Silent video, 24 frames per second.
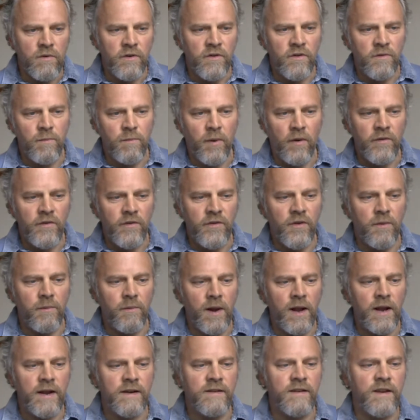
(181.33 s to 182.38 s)

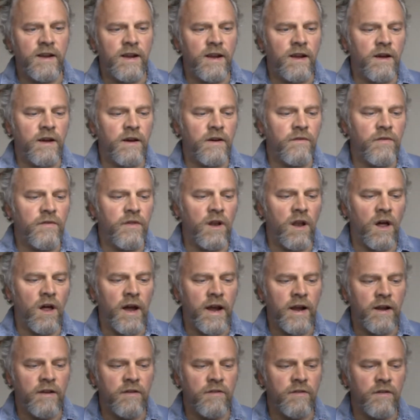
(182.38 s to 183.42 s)
responsibility of the
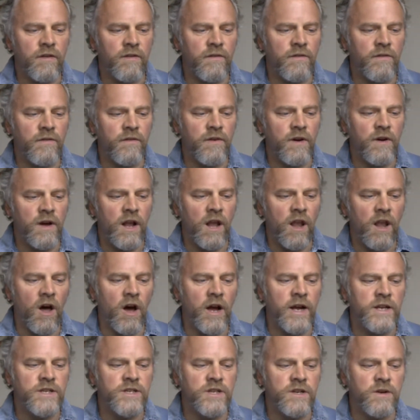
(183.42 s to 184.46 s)
likes of
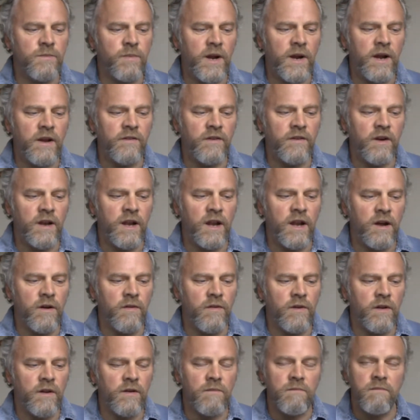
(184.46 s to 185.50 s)
Elijah, because I know
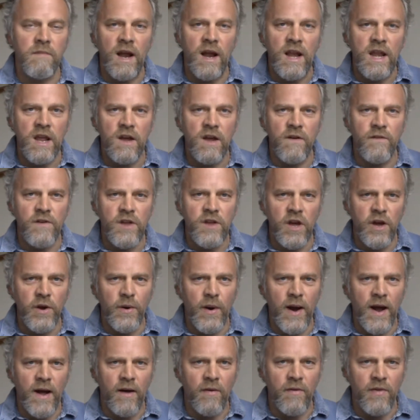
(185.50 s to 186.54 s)
that many of
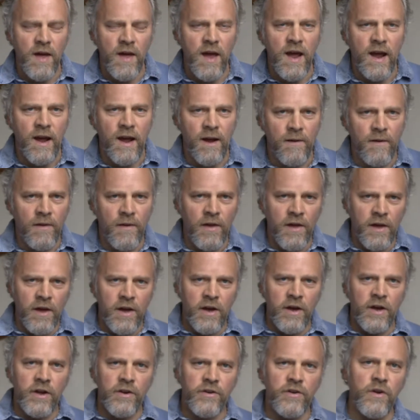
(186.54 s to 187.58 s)
you out there
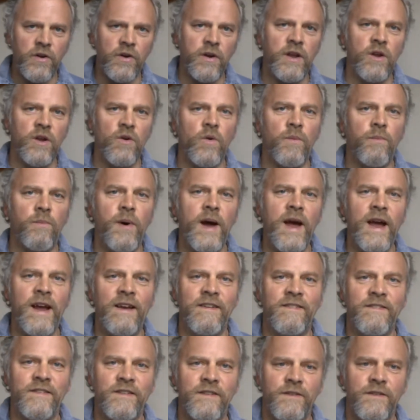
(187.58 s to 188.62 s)
are doing your
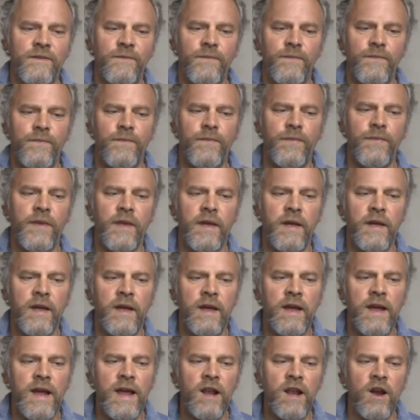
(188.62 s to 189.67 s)
best
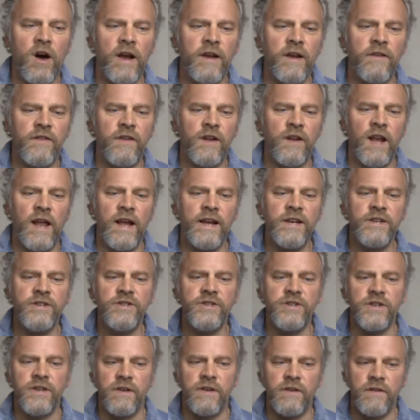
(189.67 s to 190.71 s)
in
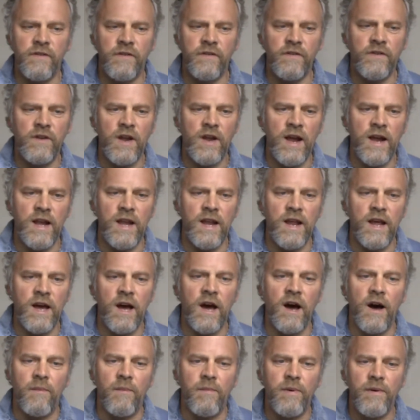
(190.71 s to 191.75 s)
isolation, standing
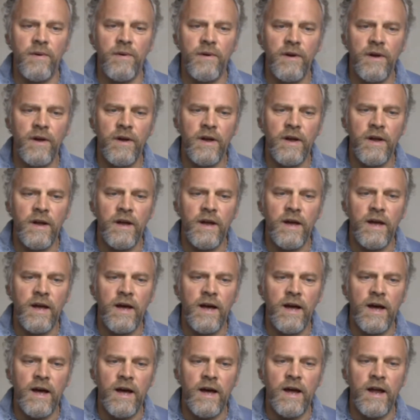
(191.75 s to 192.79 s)
up
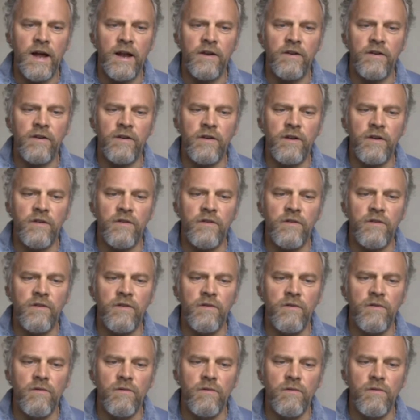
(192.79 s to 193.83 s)
and
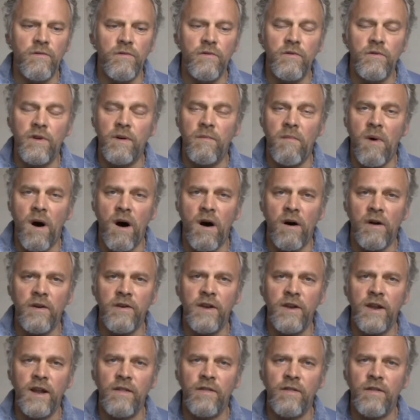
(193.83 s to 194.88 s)

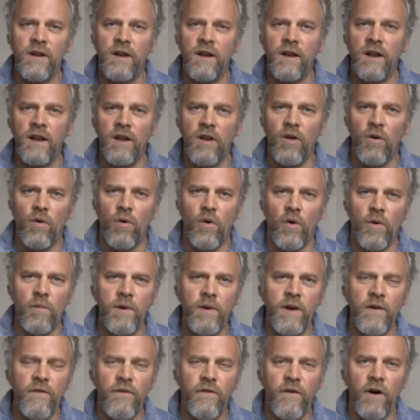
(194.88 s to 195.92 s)
demanding that the law
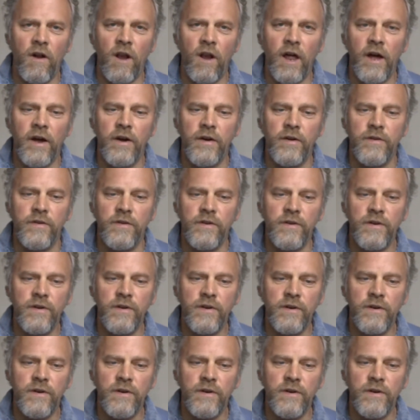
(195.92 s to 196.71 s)
be followed,